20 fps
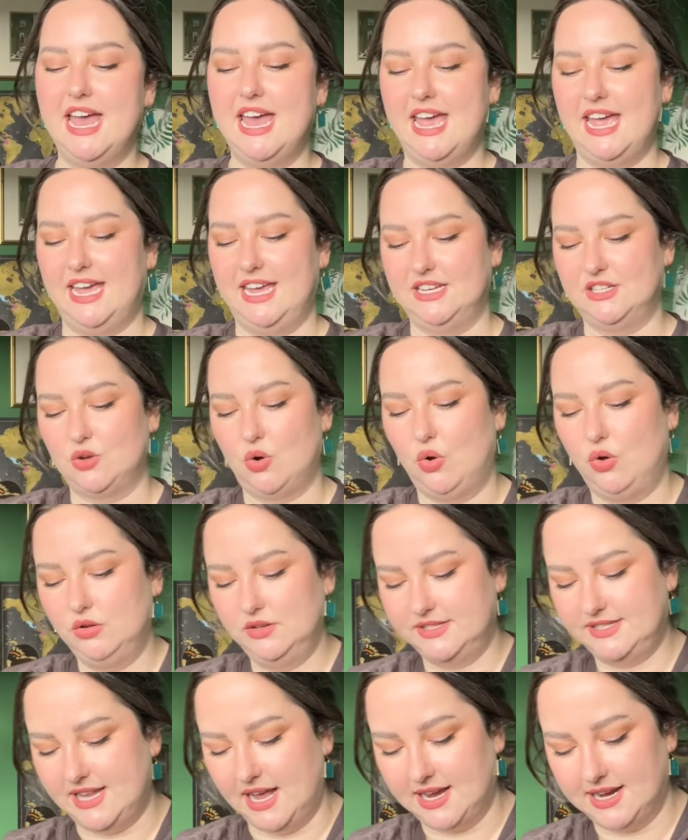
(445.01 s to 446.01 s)
It is all
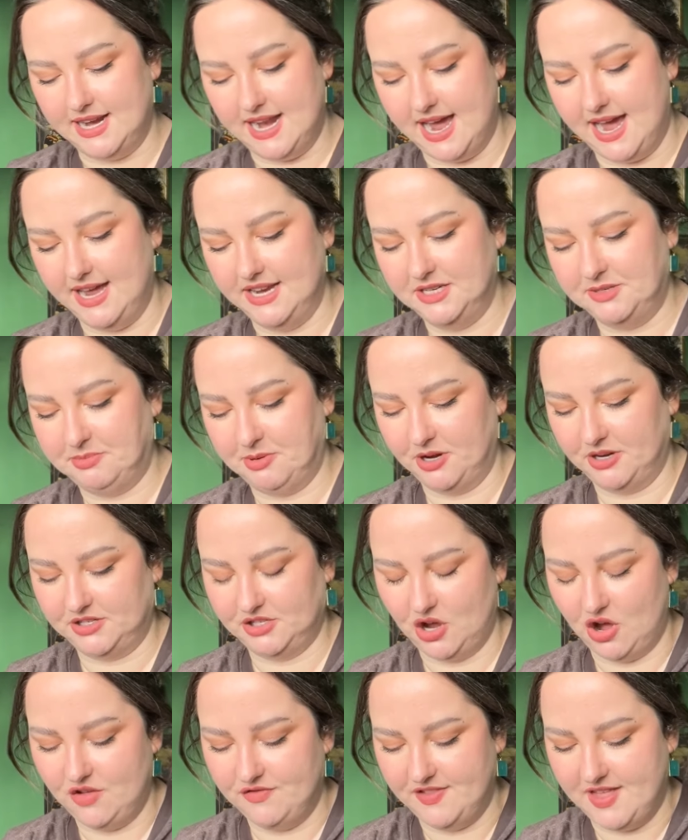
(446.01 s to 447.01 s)
secondhand books
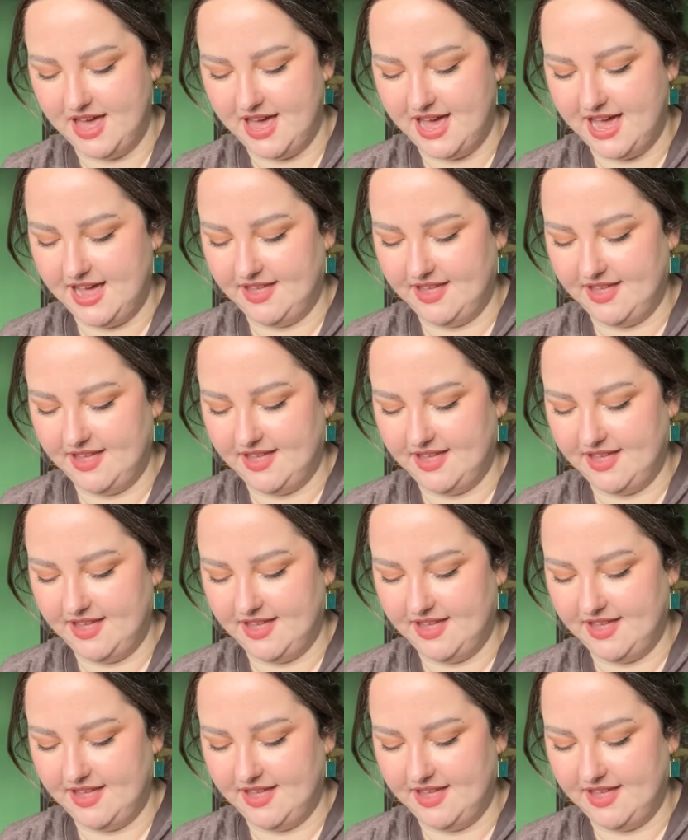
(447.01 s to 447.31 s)
on there